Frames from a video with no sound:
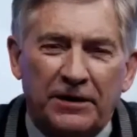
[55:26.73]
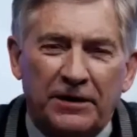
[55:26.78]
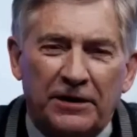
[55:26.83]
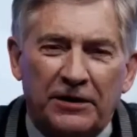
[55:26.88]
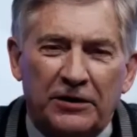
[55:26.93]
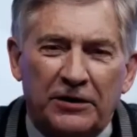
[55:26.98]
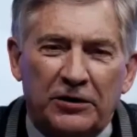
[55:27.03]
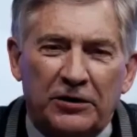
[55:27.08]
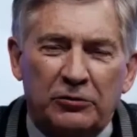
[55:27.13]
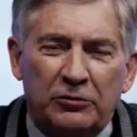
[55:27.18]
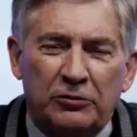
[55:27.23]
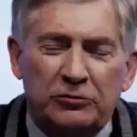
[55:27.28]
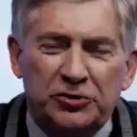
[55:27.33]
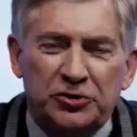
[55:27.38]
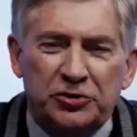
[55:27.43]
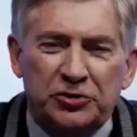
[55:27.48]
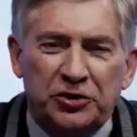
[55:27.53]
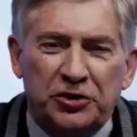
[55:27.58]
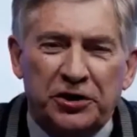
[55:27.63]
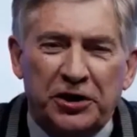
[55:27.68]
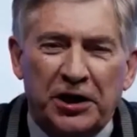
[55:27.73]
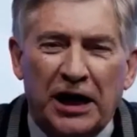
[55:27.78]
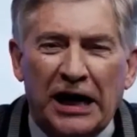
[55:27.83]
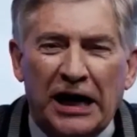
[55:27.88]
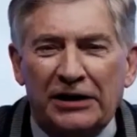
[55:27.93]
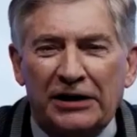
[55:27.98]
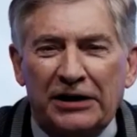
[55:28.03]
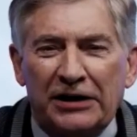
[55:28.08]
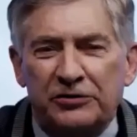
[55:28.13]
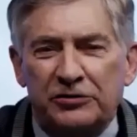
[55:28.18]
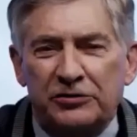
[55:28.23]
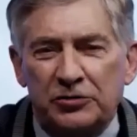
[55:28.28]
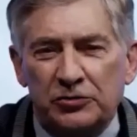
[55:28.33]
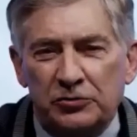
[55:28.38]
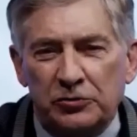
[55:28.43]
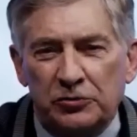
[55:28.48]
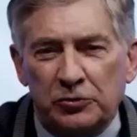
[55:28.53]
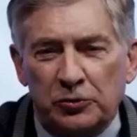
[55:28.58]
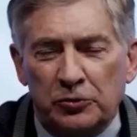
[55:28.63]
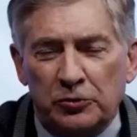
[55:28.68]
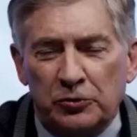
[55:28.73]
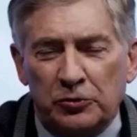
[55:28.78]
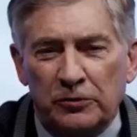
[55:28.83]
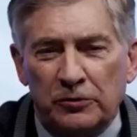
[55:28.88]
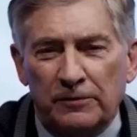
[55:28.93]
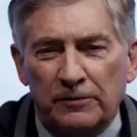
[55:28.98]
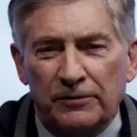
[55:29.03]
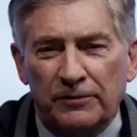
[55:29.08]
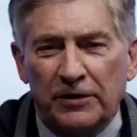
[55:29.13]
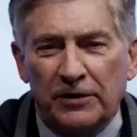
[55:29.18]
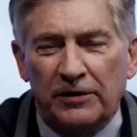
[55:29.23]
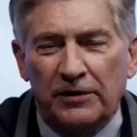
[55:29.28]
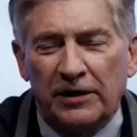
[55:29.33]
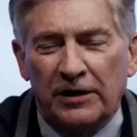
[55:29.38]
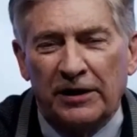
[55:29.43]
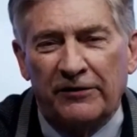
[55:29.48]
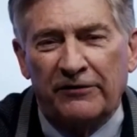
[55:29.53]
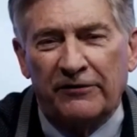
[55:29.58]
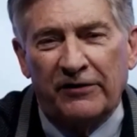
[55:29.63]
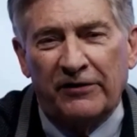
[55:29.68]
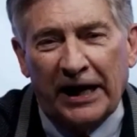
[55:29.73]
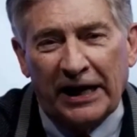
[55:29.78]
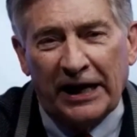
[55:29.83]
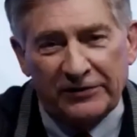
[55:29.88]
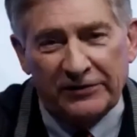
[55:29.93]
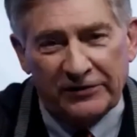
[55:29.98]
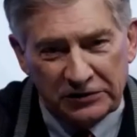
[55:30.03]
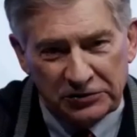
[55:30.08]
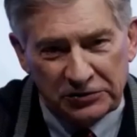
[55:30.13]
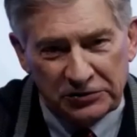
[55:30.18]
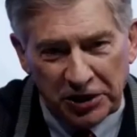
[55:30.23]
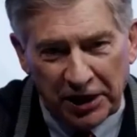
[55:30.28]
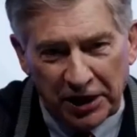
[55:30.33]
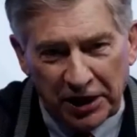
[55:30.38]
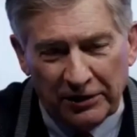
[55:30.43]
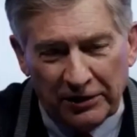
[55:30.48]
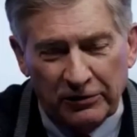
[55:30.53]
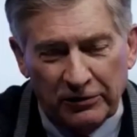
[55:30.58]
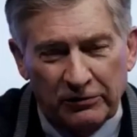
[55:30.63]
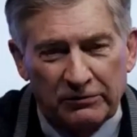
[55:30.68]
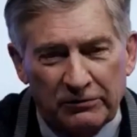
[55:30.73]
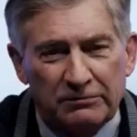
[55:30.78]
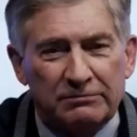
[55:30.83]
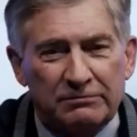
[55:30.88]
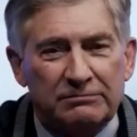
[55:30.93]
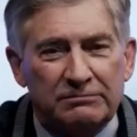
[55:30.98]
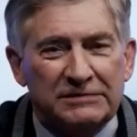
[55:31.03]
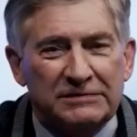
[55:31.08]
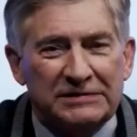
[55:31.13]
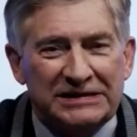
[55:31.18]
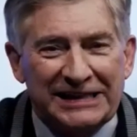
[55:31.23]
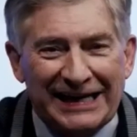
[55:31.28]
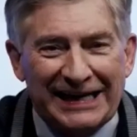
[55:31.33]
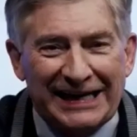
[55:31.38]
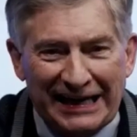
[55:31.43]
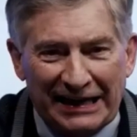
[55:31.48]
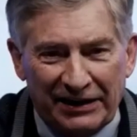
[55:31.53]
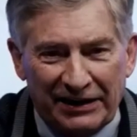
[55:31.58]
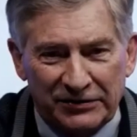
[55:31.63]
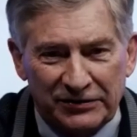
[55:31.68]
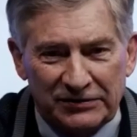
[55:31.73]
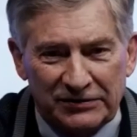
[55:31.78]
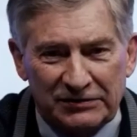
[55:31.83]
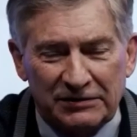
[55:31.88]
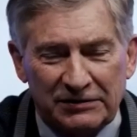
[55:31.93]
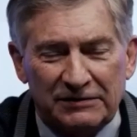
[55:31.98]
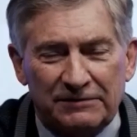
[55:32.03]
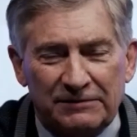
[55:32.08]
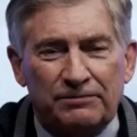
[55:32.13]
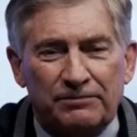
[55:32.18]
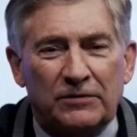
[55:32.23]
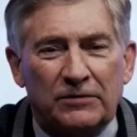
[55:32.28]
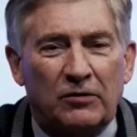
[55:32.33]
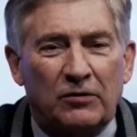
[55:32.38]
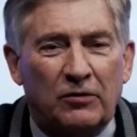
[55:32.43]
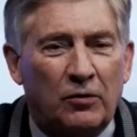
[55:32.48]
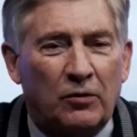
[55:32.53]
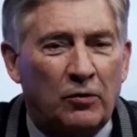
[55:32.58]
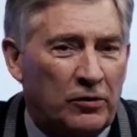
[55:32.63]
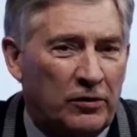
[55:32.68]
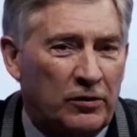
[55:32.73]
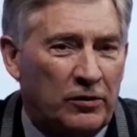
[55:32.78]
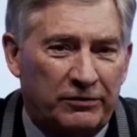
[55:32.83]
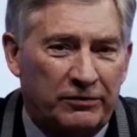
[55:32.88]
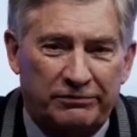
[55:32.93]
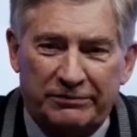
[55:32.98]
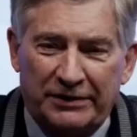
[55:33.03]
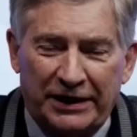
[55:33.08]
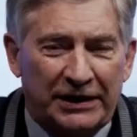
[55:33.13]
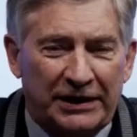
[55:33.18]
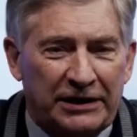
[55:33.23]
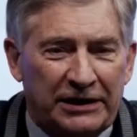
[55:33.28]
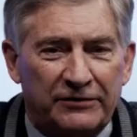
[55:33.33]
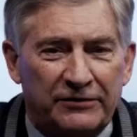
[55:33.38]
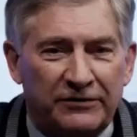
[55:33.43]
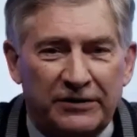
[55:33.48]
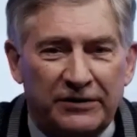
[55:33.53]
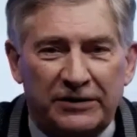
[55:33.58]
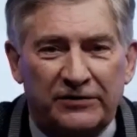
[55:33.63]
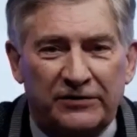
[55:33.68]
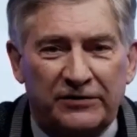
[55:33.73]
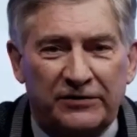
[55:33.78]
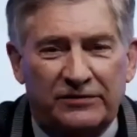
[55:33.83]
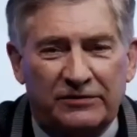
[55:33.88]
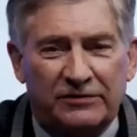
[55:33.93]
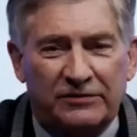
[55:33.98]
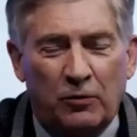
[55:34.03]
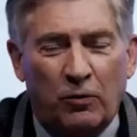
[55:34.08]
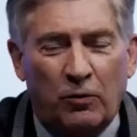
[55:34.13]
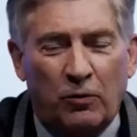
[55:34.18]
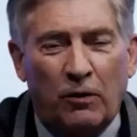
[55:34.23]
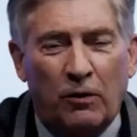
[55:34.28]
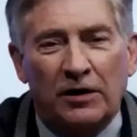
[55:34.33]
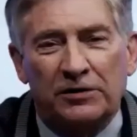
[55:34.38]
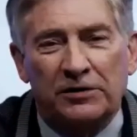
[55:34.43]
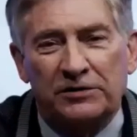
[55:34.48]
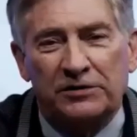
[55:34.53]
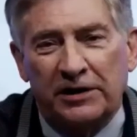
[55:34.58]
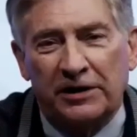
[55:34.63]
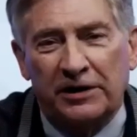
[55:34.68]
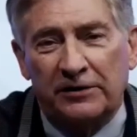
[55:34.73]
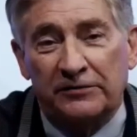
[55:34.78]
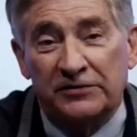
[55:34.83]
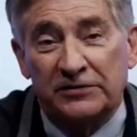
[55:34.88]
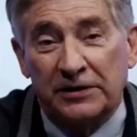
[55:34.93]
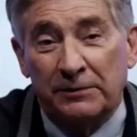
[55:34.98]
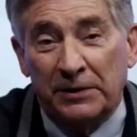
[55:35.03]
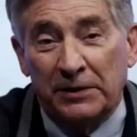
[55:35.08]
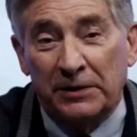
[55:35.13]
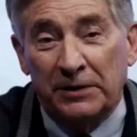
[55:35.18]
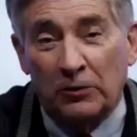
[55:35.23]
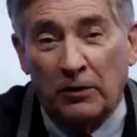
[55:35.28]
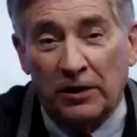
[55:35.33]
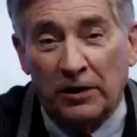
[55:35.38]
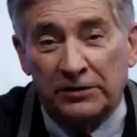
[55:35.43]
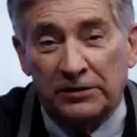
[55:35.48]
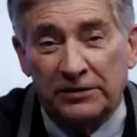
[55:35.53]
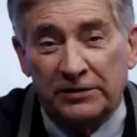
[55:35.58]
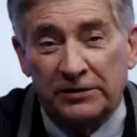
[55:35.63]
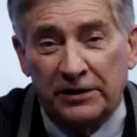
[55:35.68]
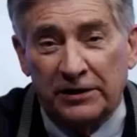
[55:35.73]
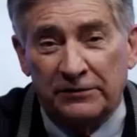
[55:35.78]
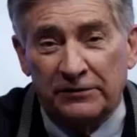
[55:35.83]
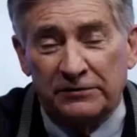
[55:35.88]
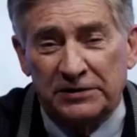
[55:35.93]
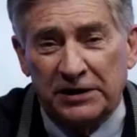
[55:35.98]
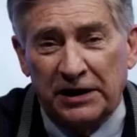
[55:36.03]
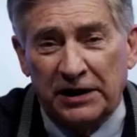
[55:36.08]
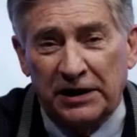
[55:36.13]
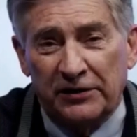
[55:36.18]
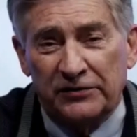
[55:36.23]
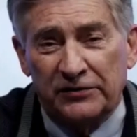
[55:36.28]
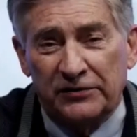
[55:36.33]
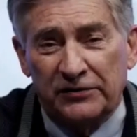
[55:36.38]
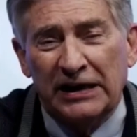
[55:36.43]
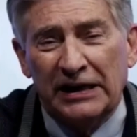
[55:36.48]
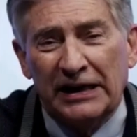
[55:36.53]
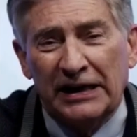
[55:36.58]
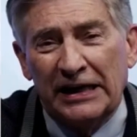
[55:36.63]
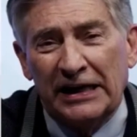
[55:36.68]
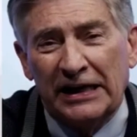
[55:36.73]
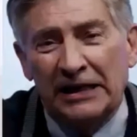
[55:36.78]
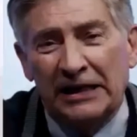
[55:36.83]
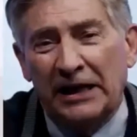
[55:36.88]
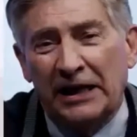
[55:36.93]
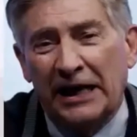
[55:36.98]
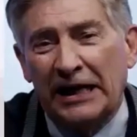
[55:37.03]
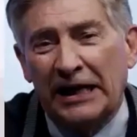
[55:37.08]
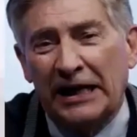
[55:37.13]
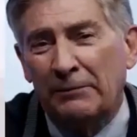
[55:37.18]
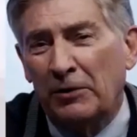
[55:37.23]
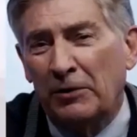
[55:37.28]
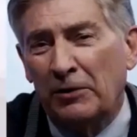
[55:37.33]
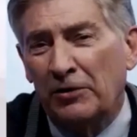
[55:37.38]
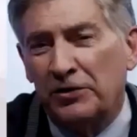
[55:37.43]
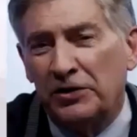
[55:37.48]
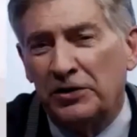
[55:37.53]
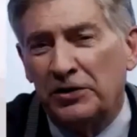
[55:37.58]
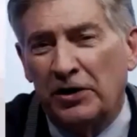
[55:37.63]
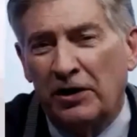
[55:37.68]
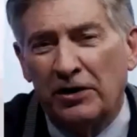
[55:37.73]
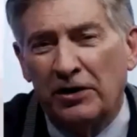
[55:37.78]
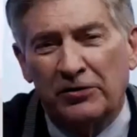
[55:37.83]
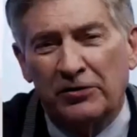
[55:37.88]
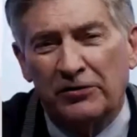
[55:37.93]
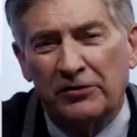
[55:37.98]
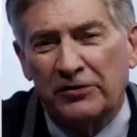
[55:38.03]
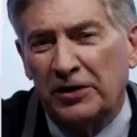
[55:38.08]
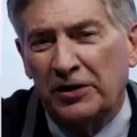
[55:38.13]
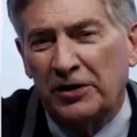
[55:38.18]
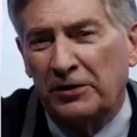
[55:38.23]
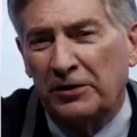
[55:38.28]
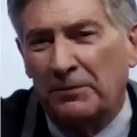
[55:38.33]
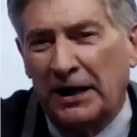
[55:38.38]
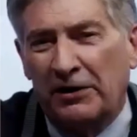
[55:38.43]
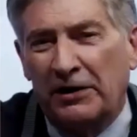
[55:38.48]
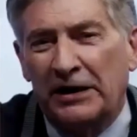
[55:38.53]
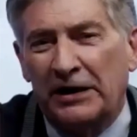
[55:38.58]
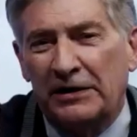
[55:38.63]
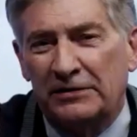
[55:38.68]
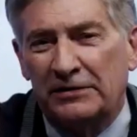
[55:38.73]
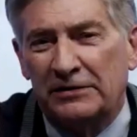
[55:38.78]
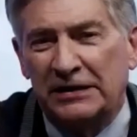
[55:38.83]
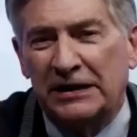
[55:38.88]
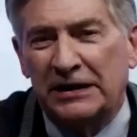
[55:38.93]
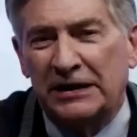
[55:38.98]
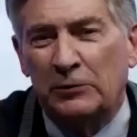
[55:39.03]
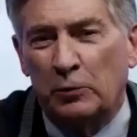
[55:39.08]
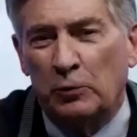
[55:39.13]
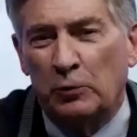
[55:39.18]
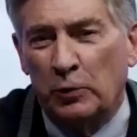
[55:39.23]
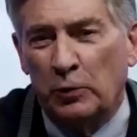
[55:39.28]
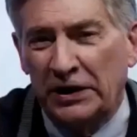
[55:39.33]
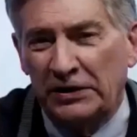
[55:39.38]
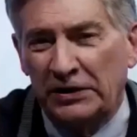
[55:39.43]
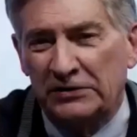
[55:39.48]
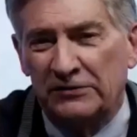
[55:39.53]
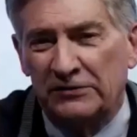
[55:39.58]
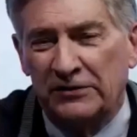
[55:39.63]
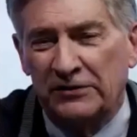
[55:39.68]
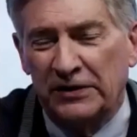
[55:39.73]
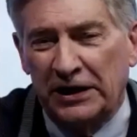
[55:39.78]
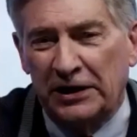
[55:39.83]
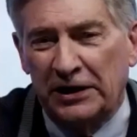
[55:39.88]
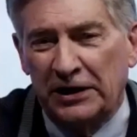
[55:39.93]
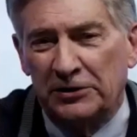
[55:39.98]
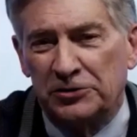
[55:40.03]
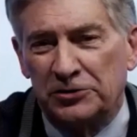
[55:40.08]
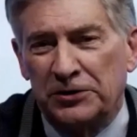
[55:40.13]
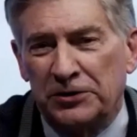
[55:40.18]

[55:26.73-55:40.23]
You should not do a VacciCheck test or any of these qualitative, semi-quantitative tests in an animal younger than about 18 weeks of age.